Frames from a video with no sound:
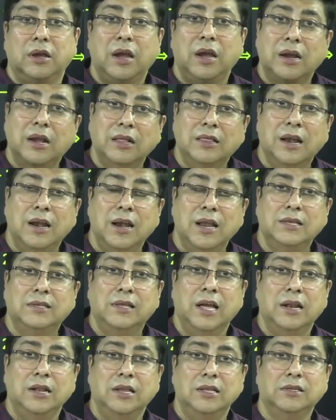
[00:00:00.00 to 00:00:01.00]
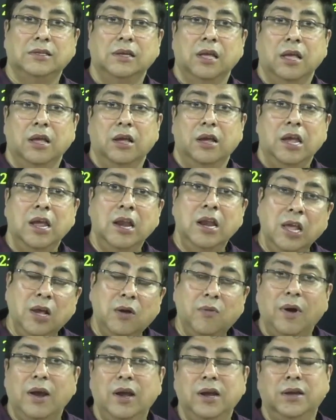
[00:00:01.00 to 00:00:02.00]
greater than less than, this
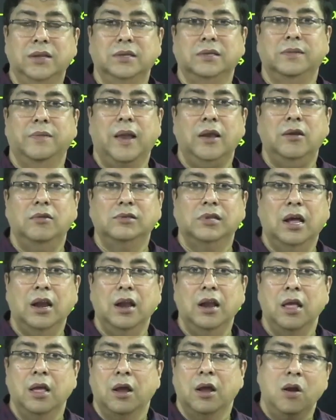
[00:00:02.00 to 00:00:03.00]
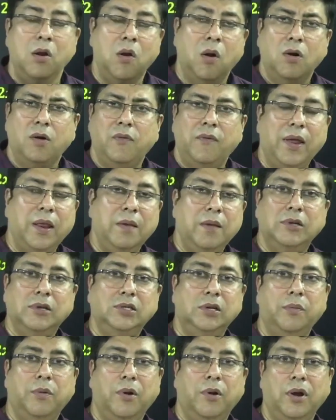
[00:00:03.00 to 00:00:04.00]
inequalities values are not very
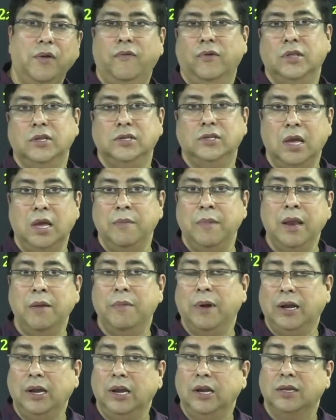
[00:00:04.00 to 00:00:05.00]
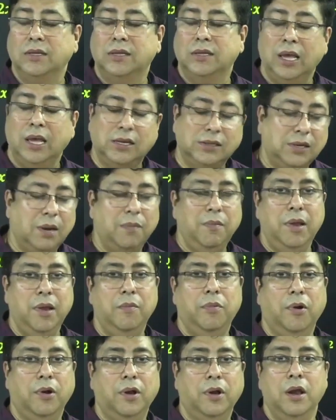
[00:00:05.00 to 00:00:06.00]
much important for the JEE main, but it is extremely
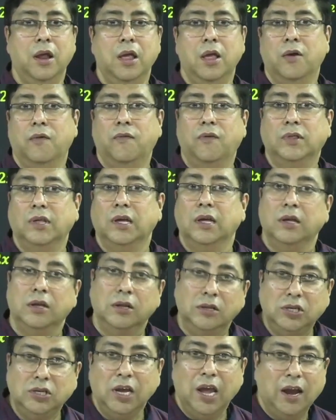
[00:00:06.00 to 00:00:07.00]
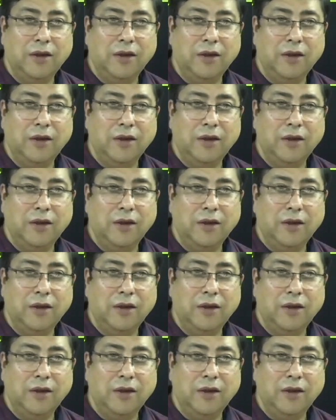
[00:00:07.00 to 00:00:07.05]
important for the JEE